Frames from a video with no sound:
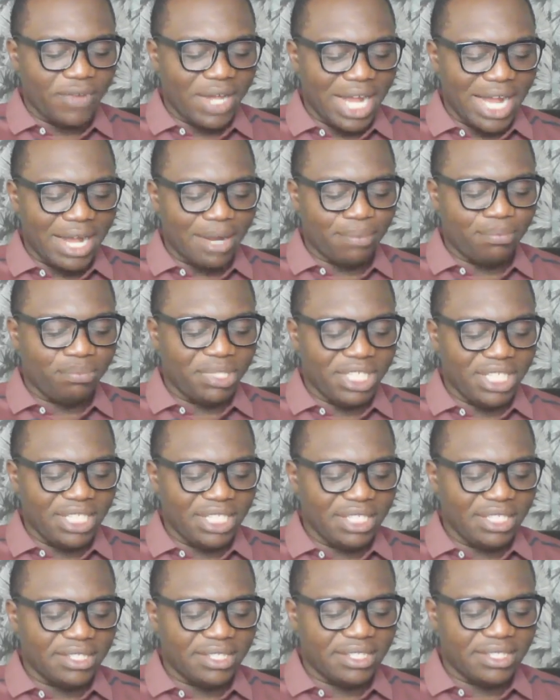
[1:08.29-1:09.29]
our
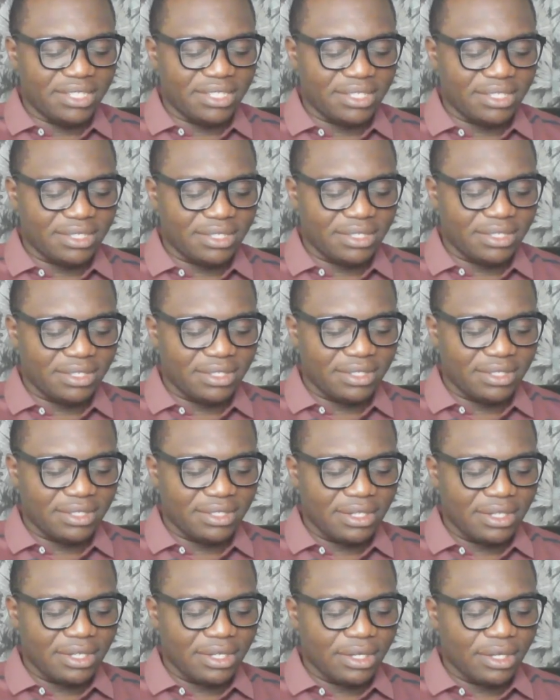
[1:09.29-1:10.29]
peace
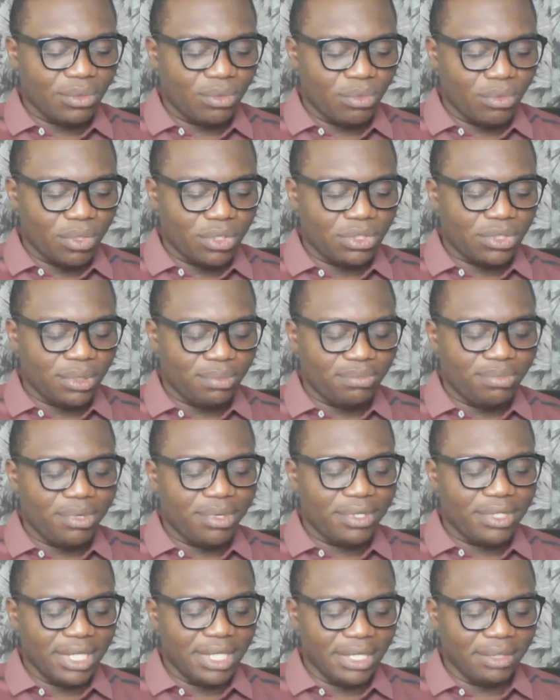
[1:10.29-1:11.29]
was
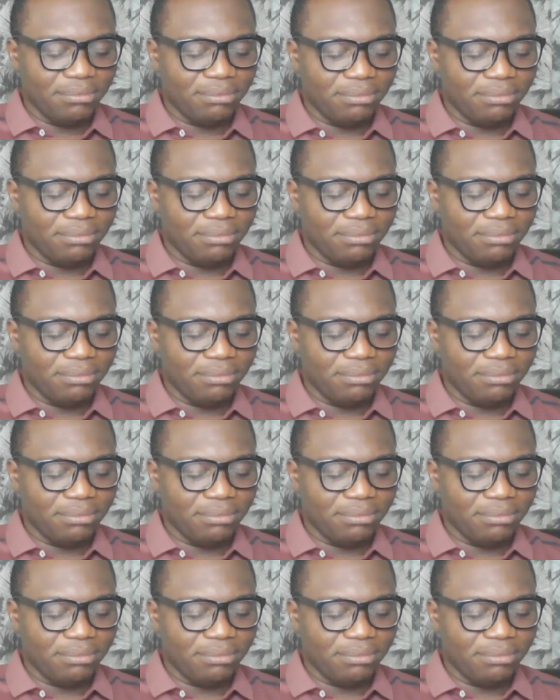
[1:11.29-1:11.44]
upon him,